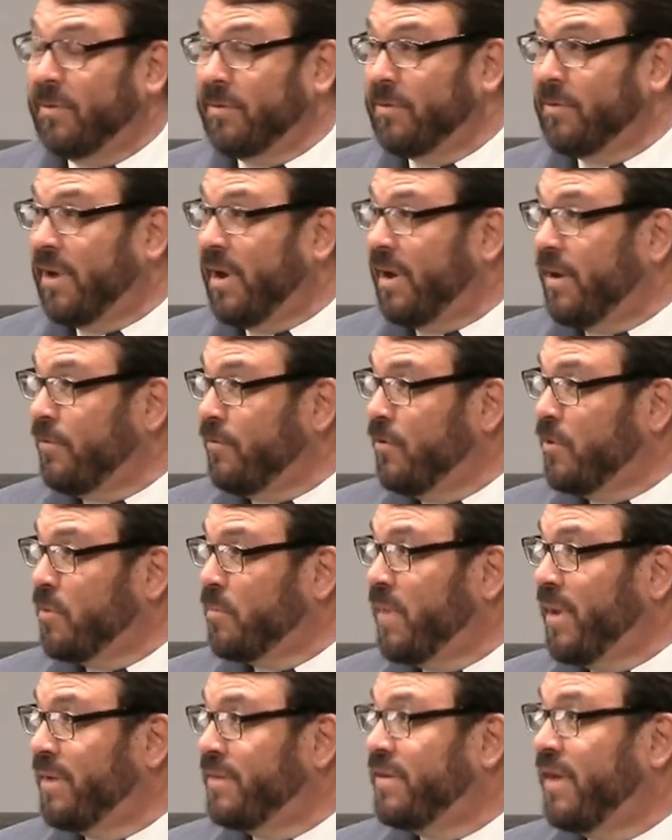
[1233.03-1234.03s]
oh, I don't know
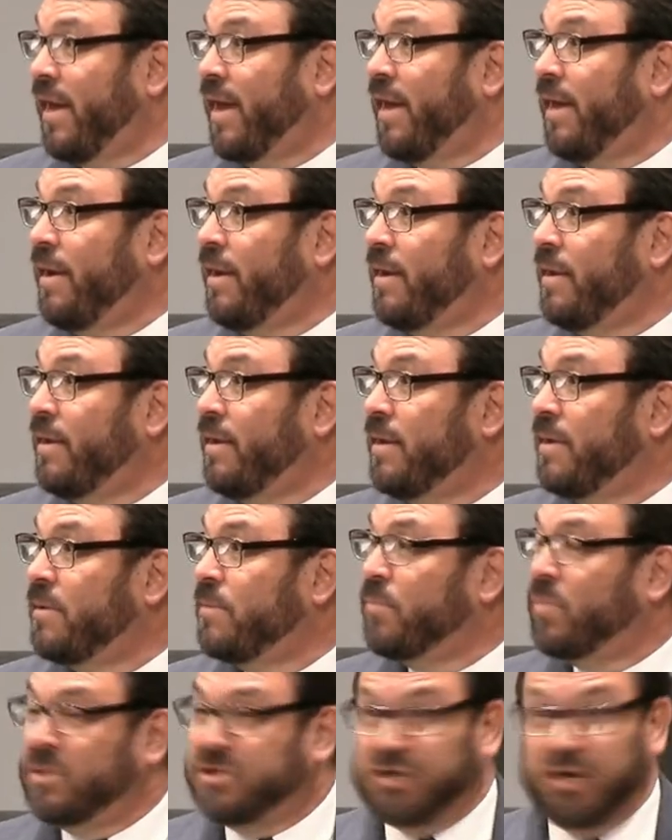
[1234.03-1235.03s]
about that.
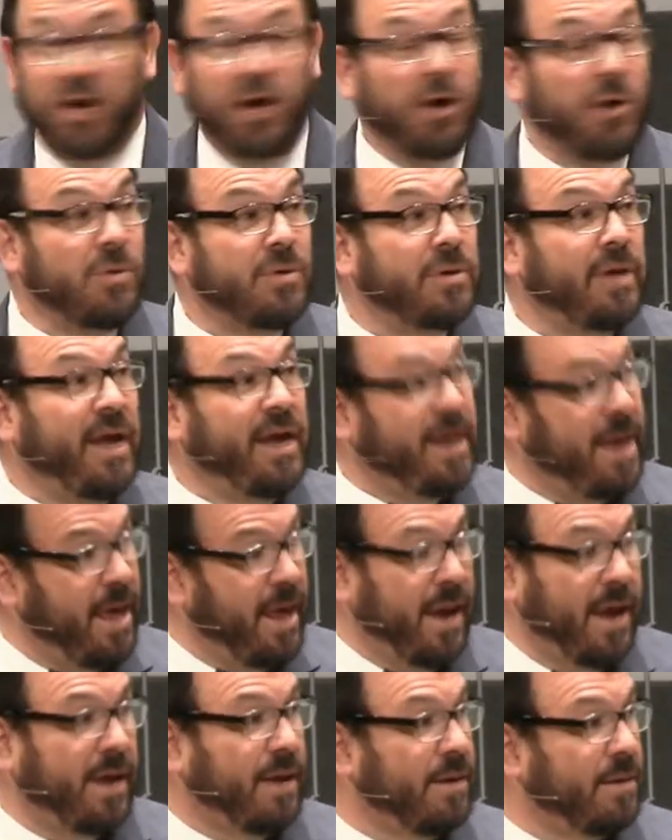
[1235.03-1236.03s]
But you know, he
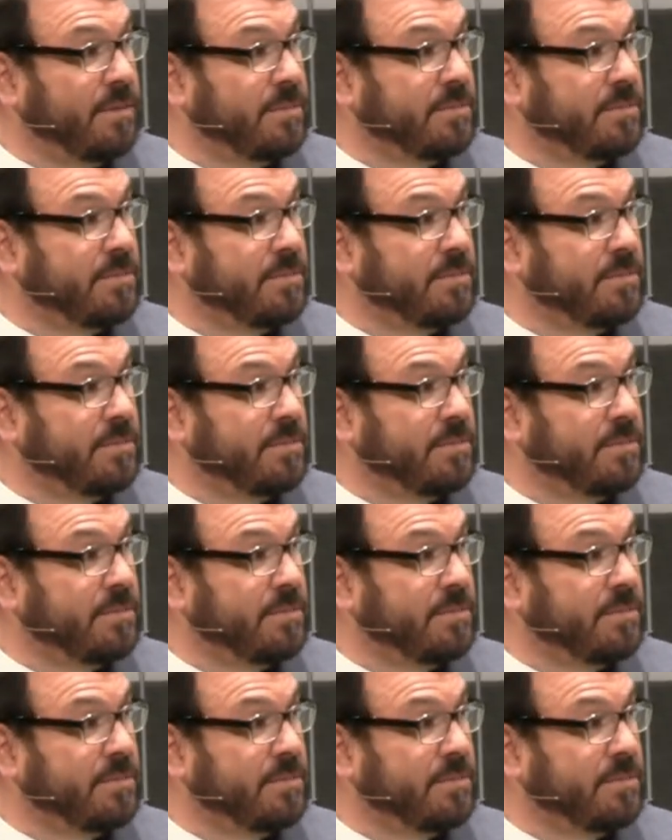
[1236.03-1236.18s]
did it.